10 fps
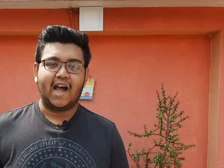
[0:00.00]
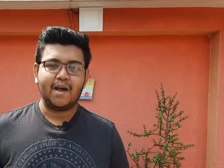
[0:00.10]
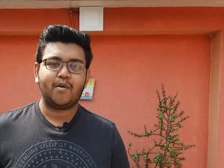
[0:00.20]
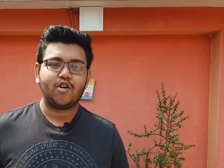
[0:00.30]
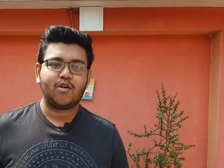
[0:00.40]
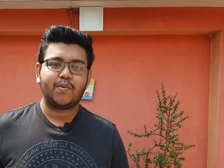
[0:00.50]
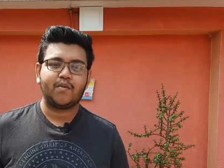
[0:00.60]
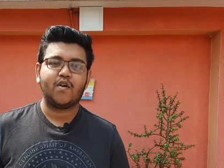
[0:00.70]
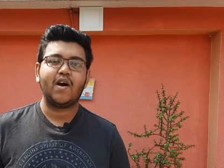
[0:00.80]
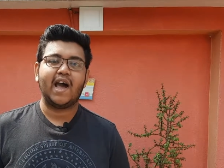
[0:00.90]
I am
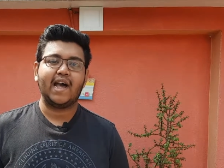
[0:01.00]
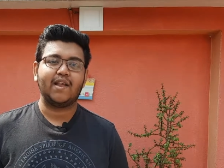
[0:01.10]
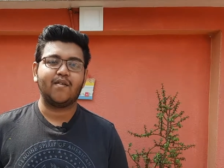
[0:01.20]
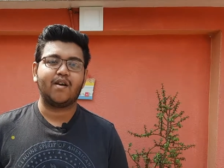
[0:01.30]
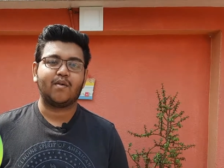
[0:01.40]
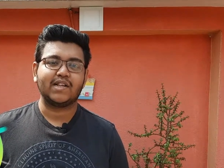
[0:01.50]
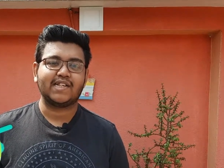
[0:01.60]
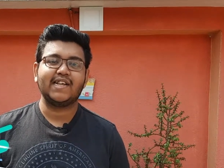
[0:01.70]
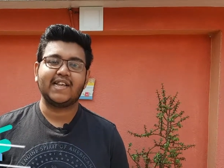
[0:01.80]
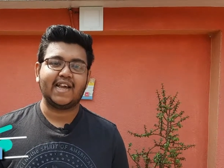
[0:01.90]
Arkaprabha and you are
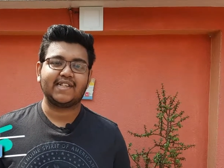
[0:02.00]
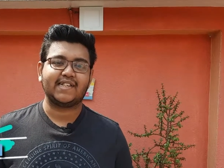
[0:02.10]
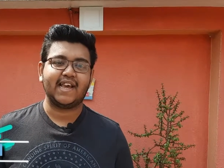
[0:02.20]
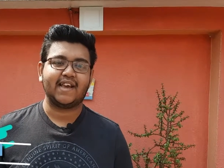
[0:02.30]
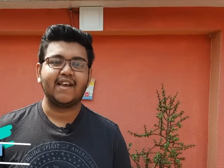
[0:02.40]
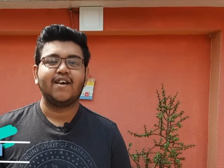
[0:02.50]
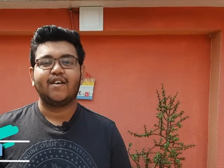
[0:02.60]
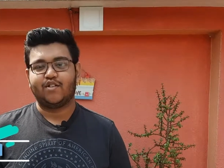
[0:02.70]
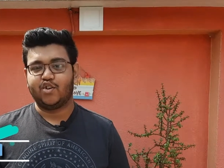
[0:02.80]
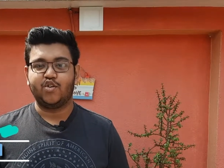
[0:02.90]
watching NexTech.
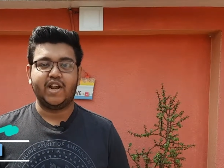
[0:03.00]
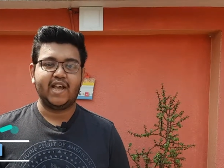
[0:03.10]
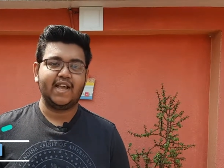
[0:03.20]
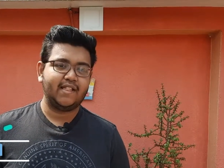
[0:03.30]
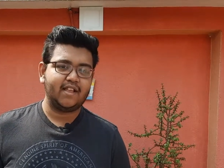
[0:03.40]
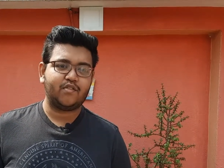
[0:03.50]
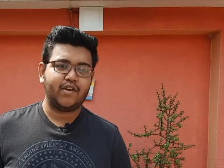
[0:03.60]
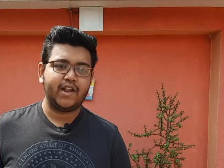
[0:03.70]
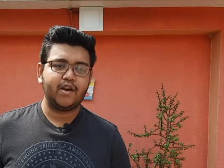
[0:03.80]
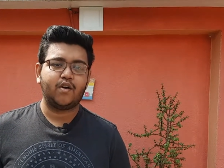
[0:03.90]
So today in this
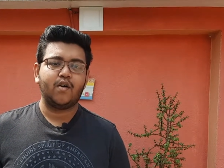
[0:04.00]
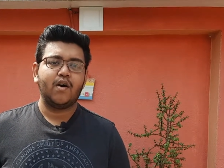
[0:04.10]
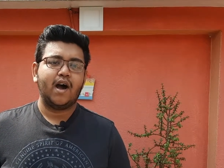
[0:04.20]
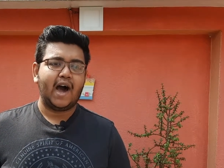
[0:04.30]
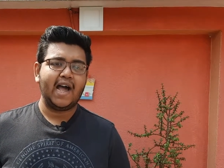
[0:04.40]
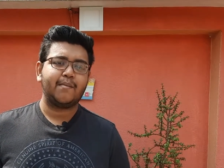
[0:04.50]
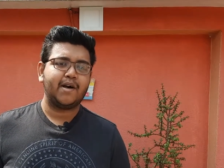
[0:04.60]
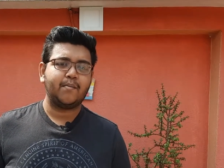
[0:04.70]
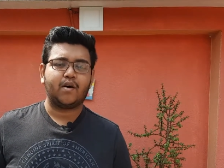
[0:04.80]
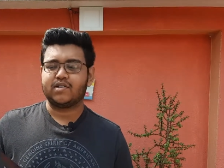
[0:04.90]
video, I am
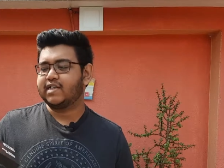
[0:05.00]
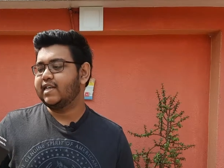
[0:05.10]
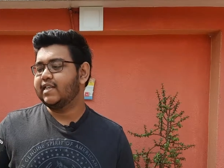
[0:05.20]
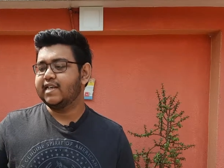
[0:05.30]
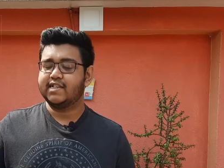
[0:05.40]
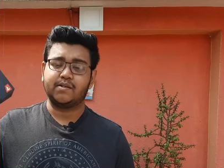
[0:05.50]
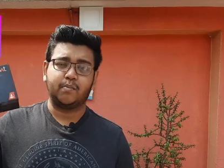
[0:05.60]
unboxing this